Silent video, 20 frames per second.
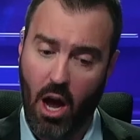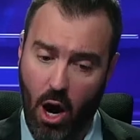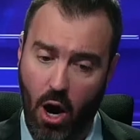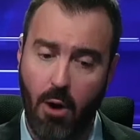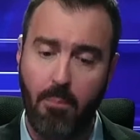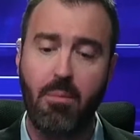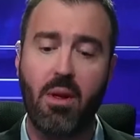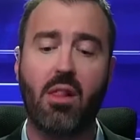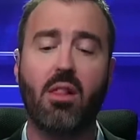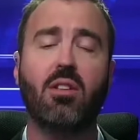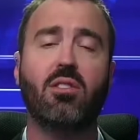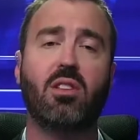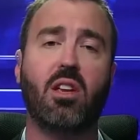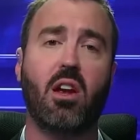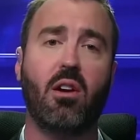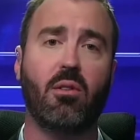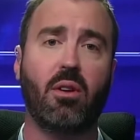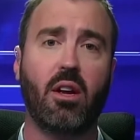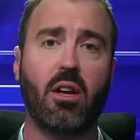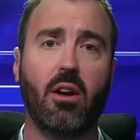our
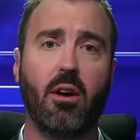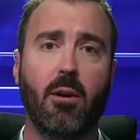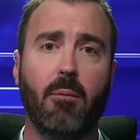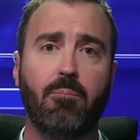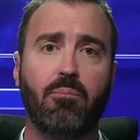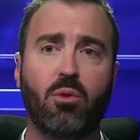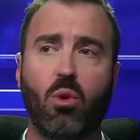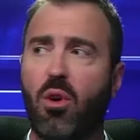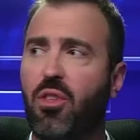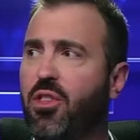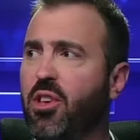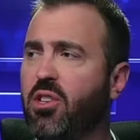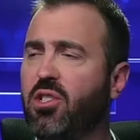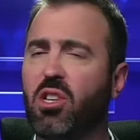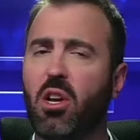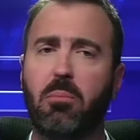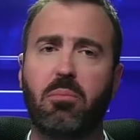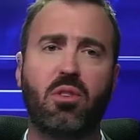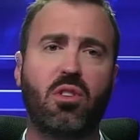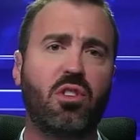military, with
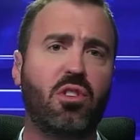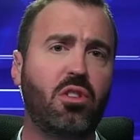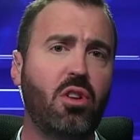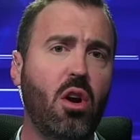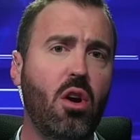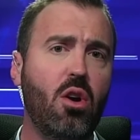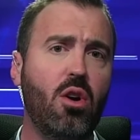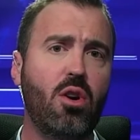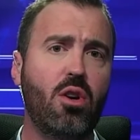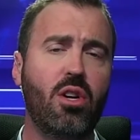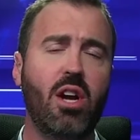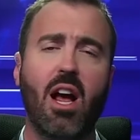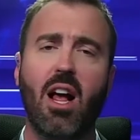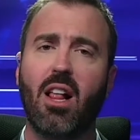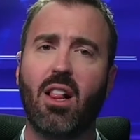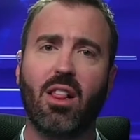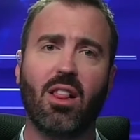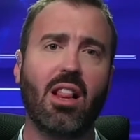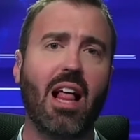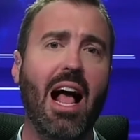this absurd
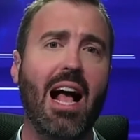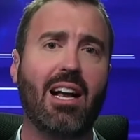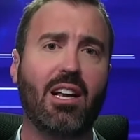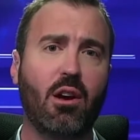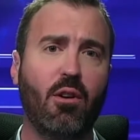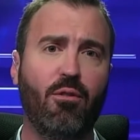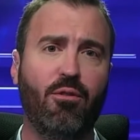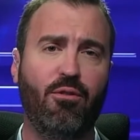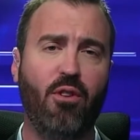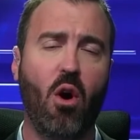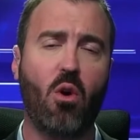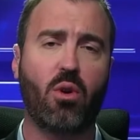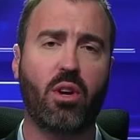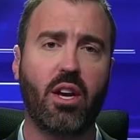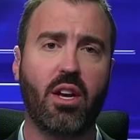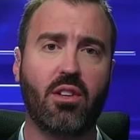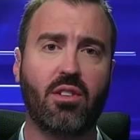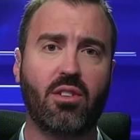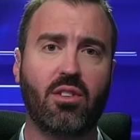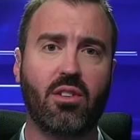lack of
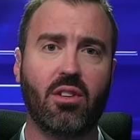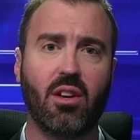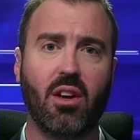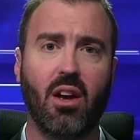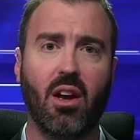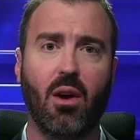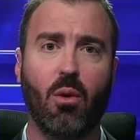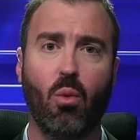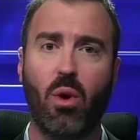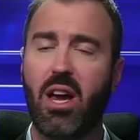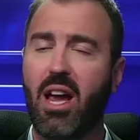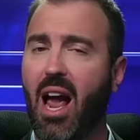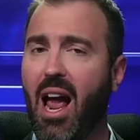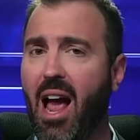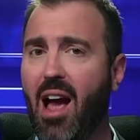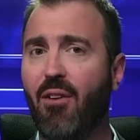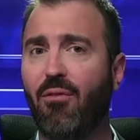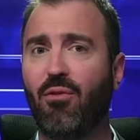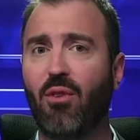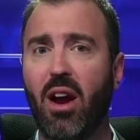focus we
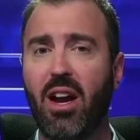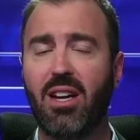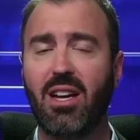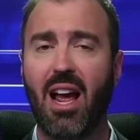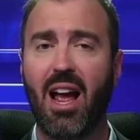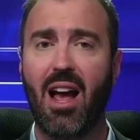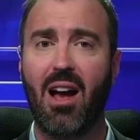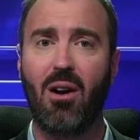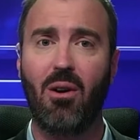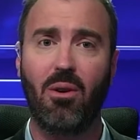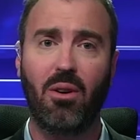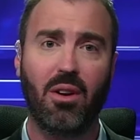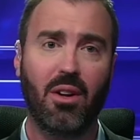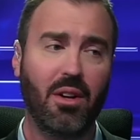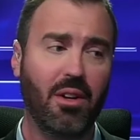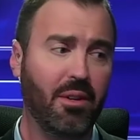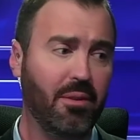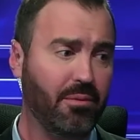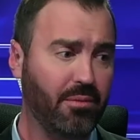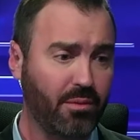have right now,
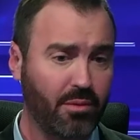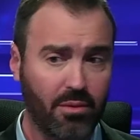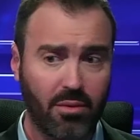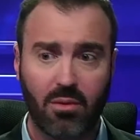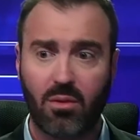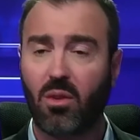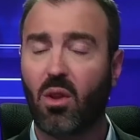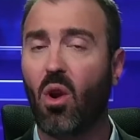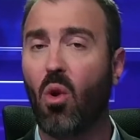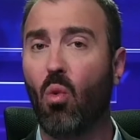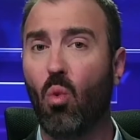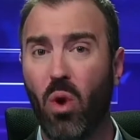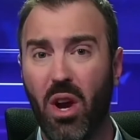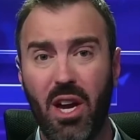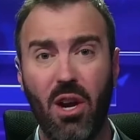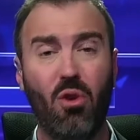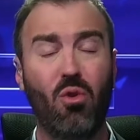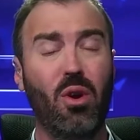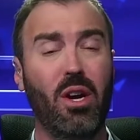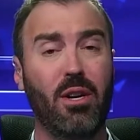
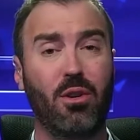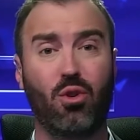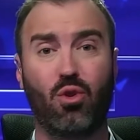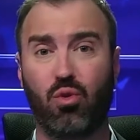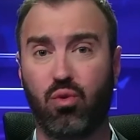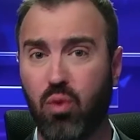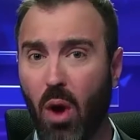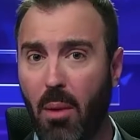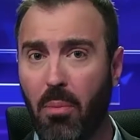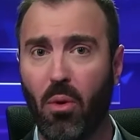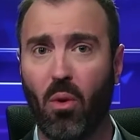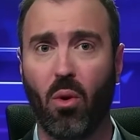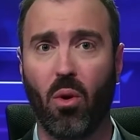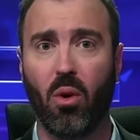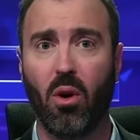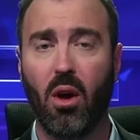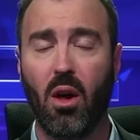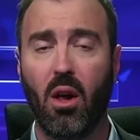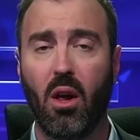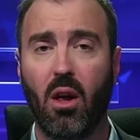we are in trouble.
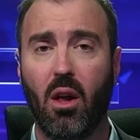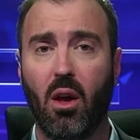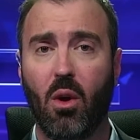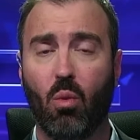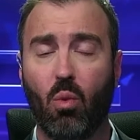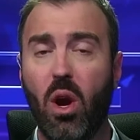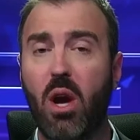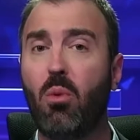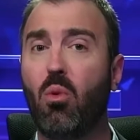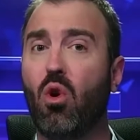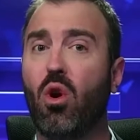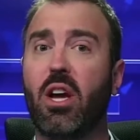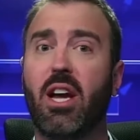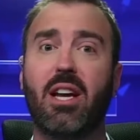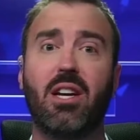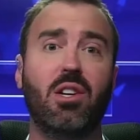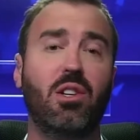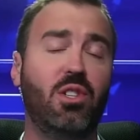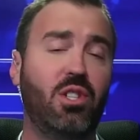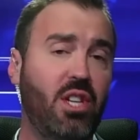We were
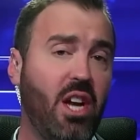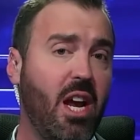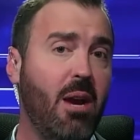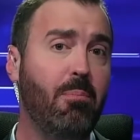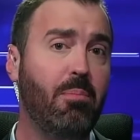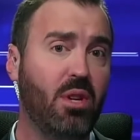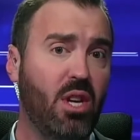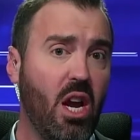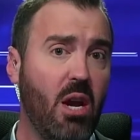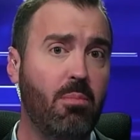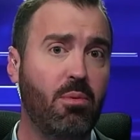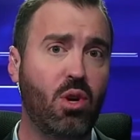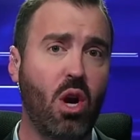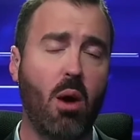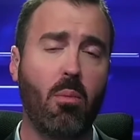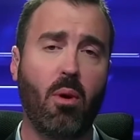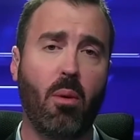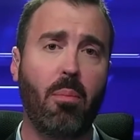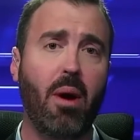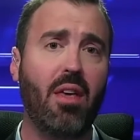in deep, deep
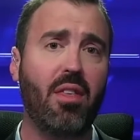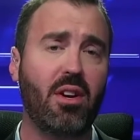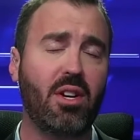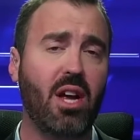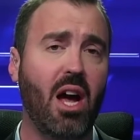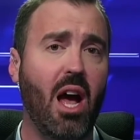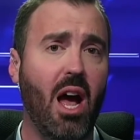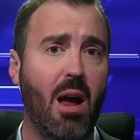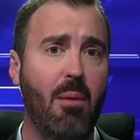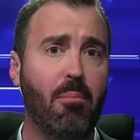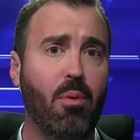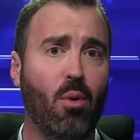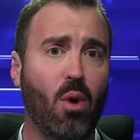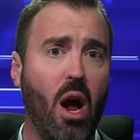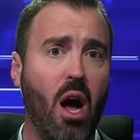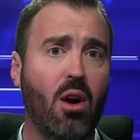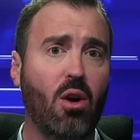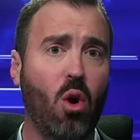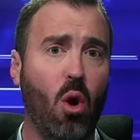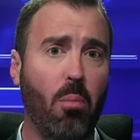trouble by the time
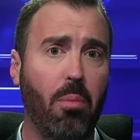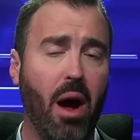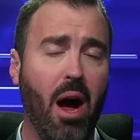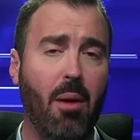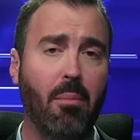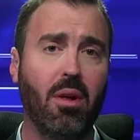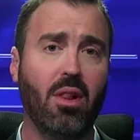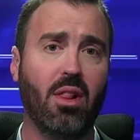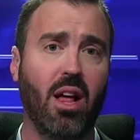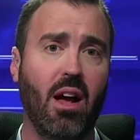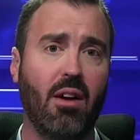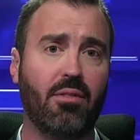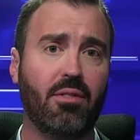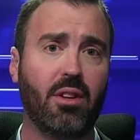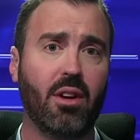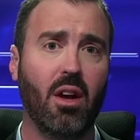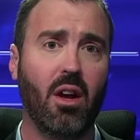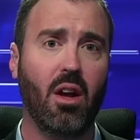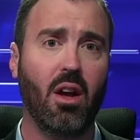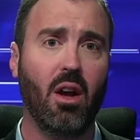Barack Obama left,
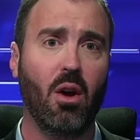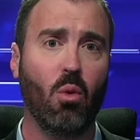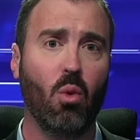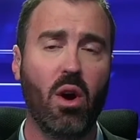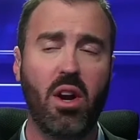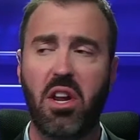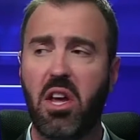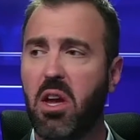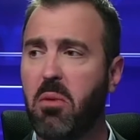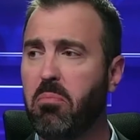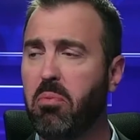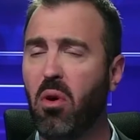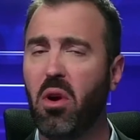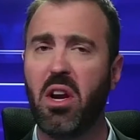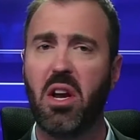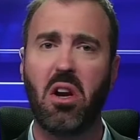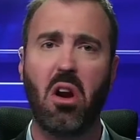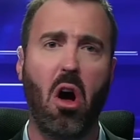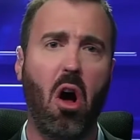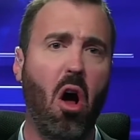when he put
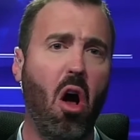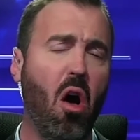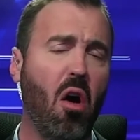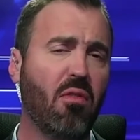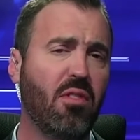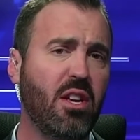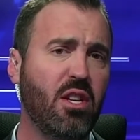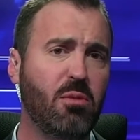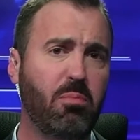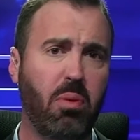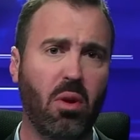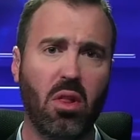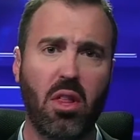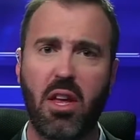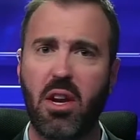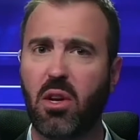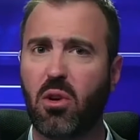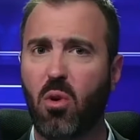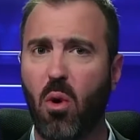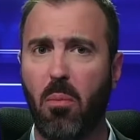in all these
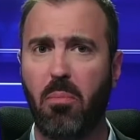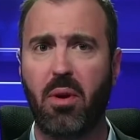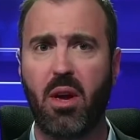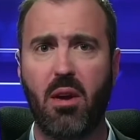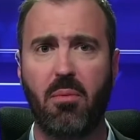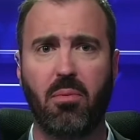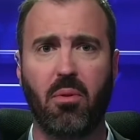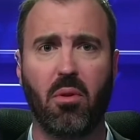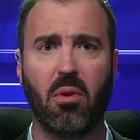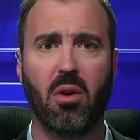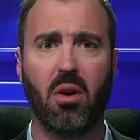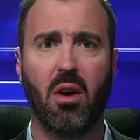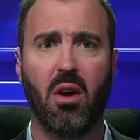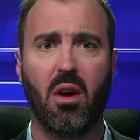political people